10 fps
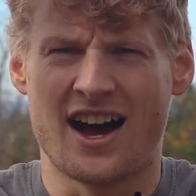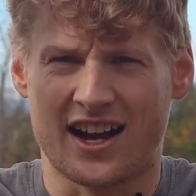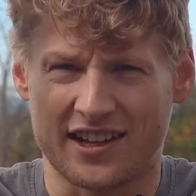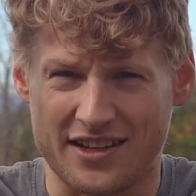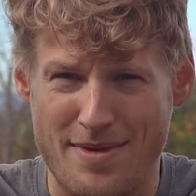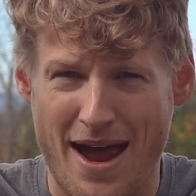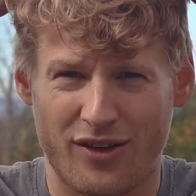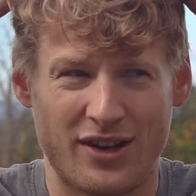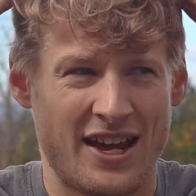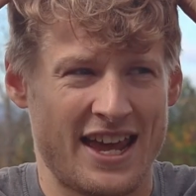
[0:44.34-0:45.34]
because I'm
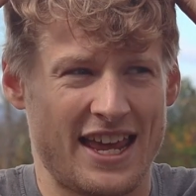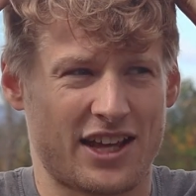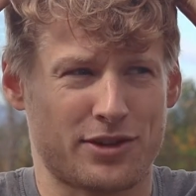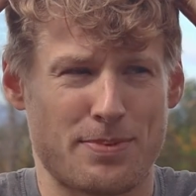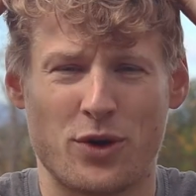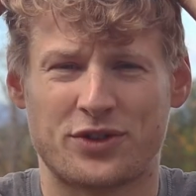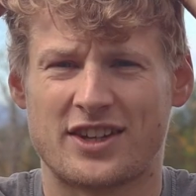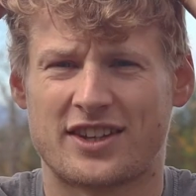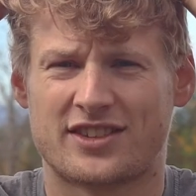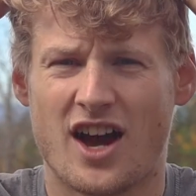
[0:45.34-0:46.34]
out exposed
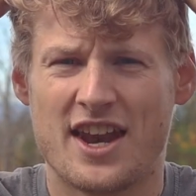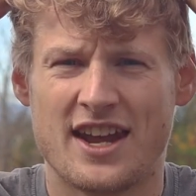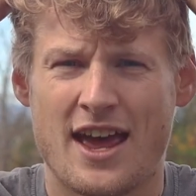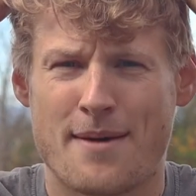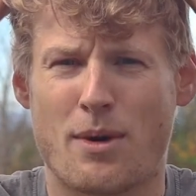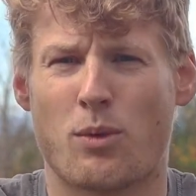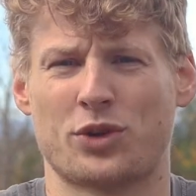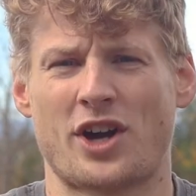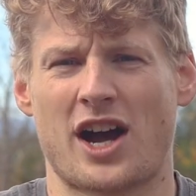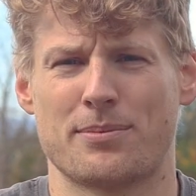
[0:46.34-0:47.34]
in the sun, but
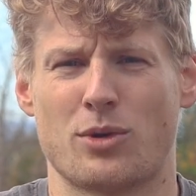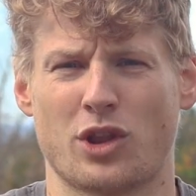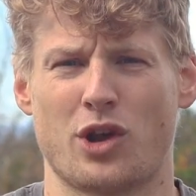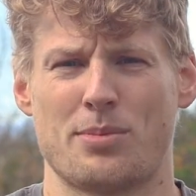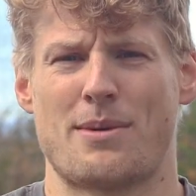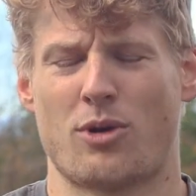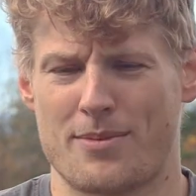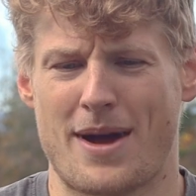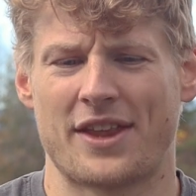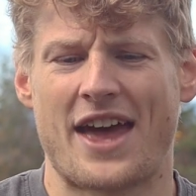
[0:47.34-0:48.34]
we'll talk a little bit
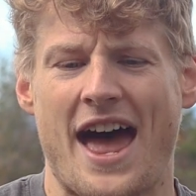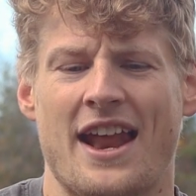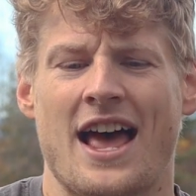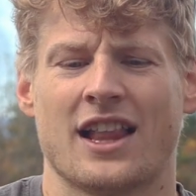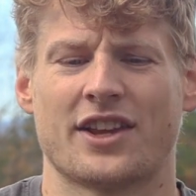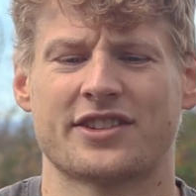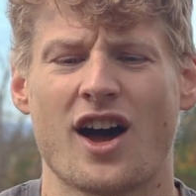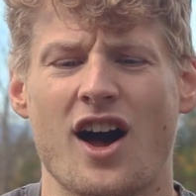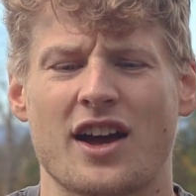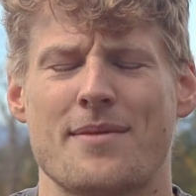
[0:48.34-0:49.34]
more about that. Let's
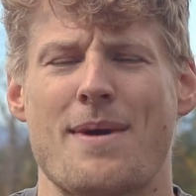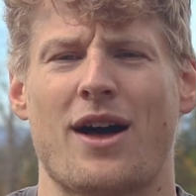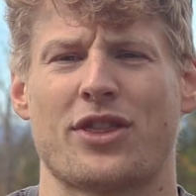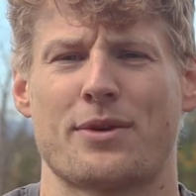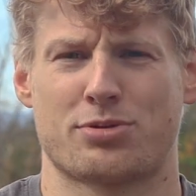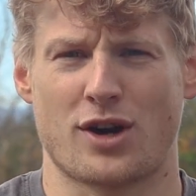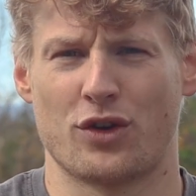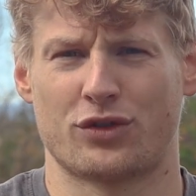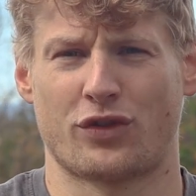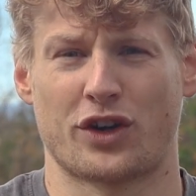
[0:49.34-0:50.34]
talk about the
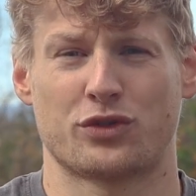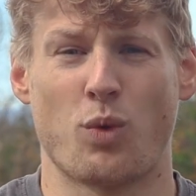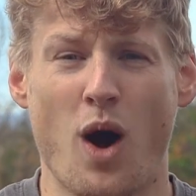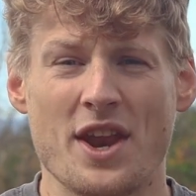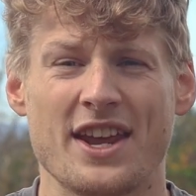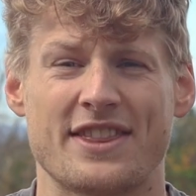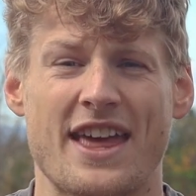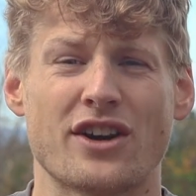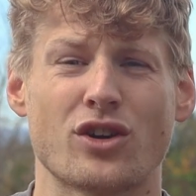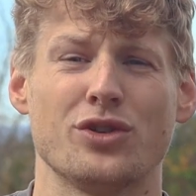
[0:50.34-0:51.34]
pros first. One,
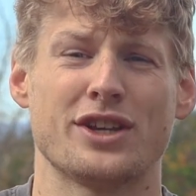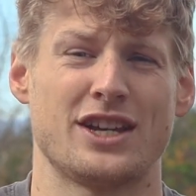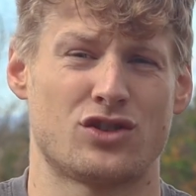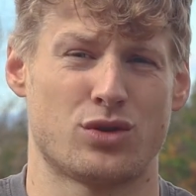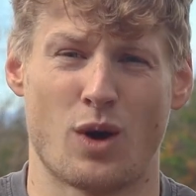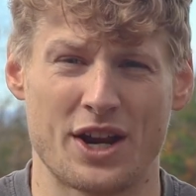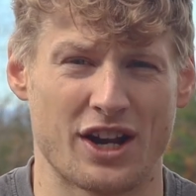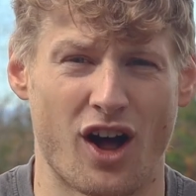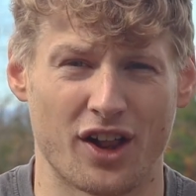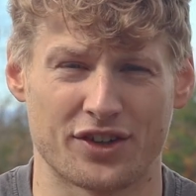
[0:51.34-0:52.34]
they are only
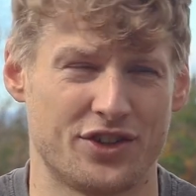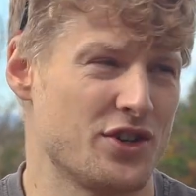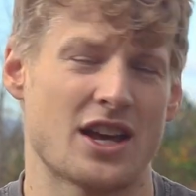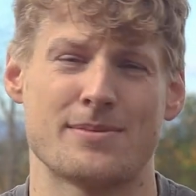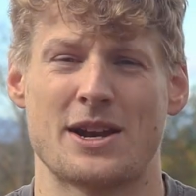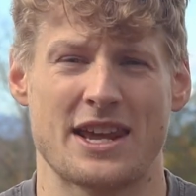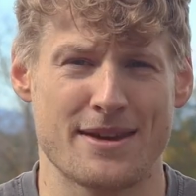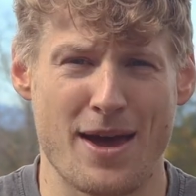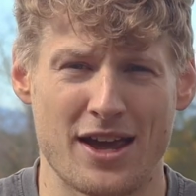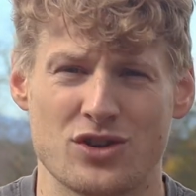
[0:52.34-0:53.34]
$20. You can get them on
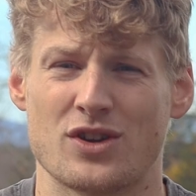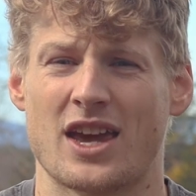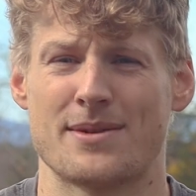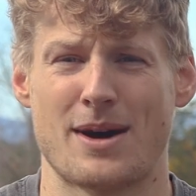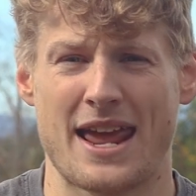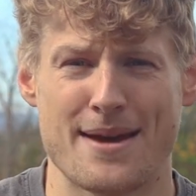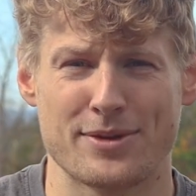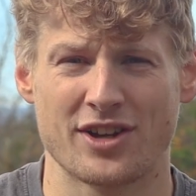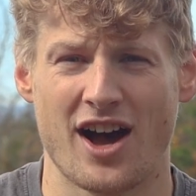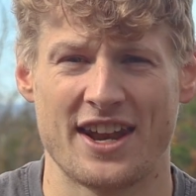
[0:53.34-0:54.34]
eBay, you can get them on
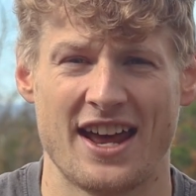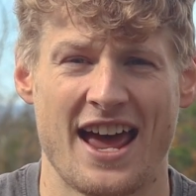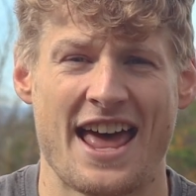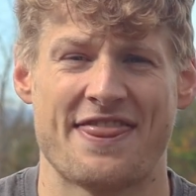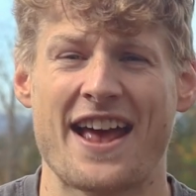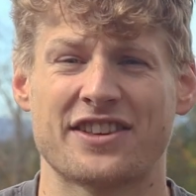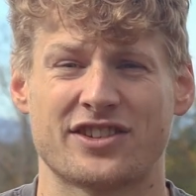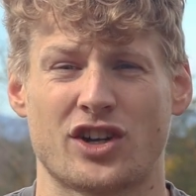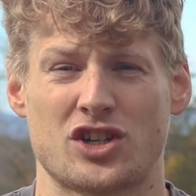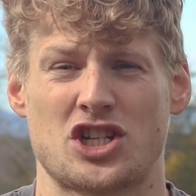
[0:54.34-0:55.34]
Amazon.
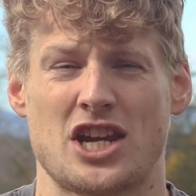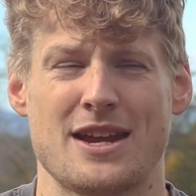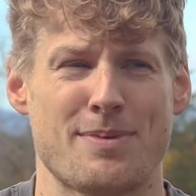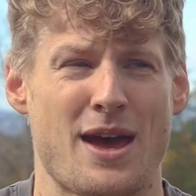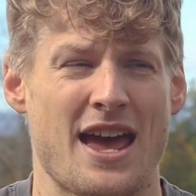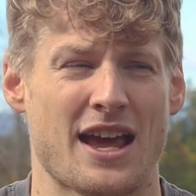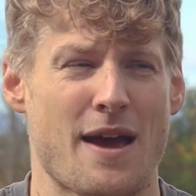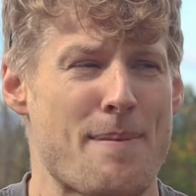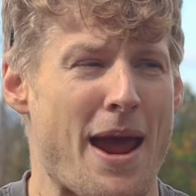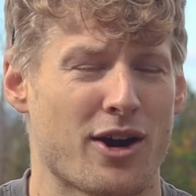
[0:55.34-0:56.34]
That's dirt cheap.
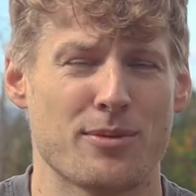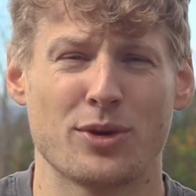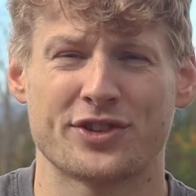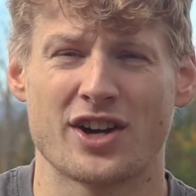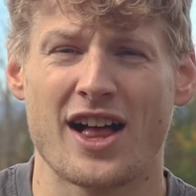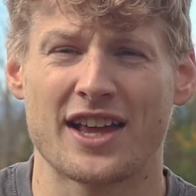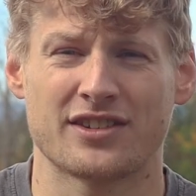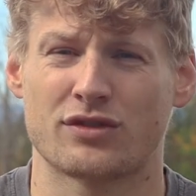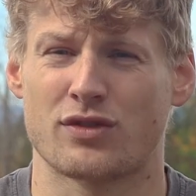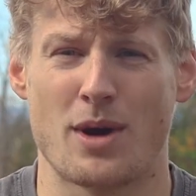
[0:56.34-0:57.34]
Comparable
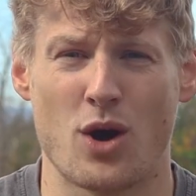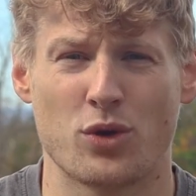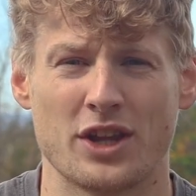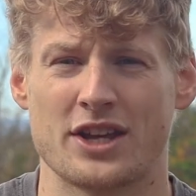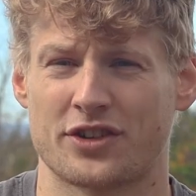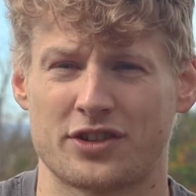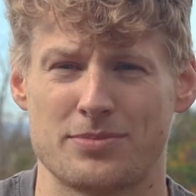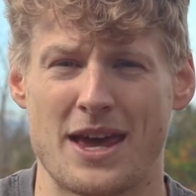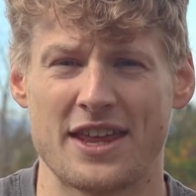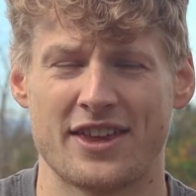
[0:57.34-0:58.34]
sunglasses from Oakley or
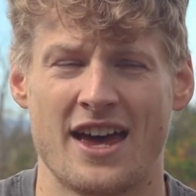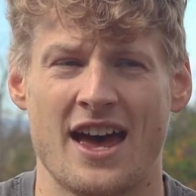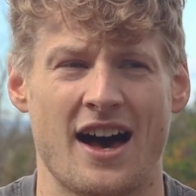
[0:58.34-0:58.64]
Smith